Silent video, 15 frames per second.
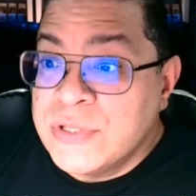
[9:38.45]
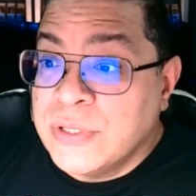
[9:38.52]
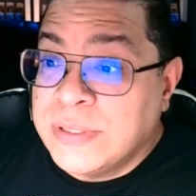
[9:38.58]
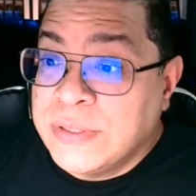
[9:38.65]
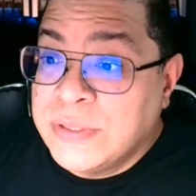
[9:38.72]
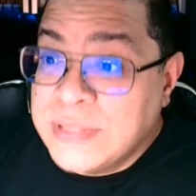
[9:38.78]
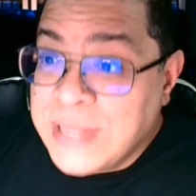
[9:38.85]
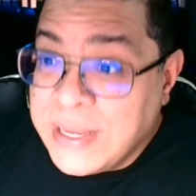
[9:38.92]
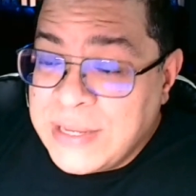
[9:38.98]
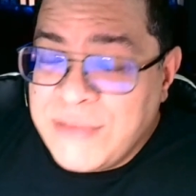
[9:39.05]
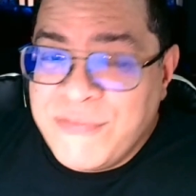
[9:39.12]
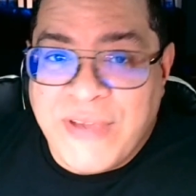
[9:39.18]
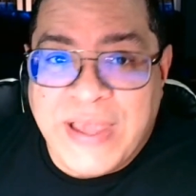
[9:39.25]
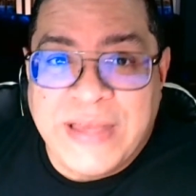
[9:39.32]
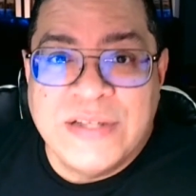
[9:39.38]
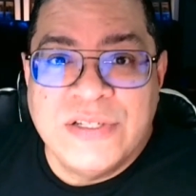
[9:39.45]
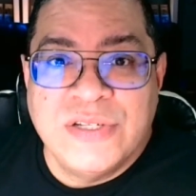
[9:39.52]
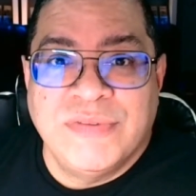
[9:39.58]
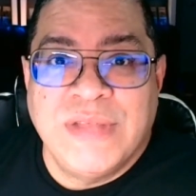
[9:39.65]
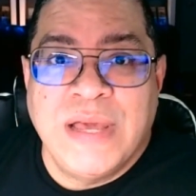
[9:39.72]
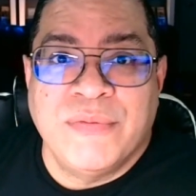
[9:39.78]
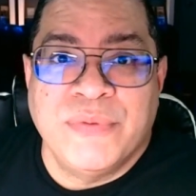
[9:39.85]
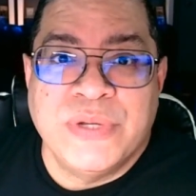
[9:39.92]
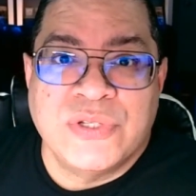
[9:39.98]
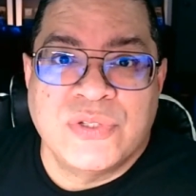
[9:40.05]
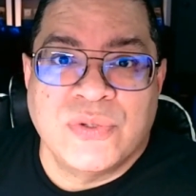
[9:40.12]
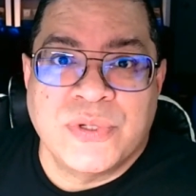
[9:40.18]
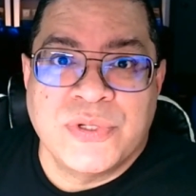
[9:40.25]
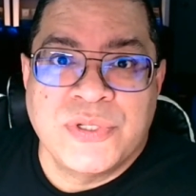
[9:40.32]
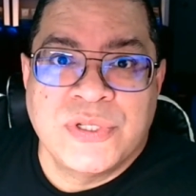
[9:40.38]
So take advantage of that
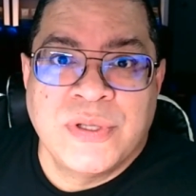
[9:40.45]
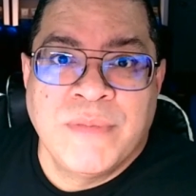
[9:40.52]
resource.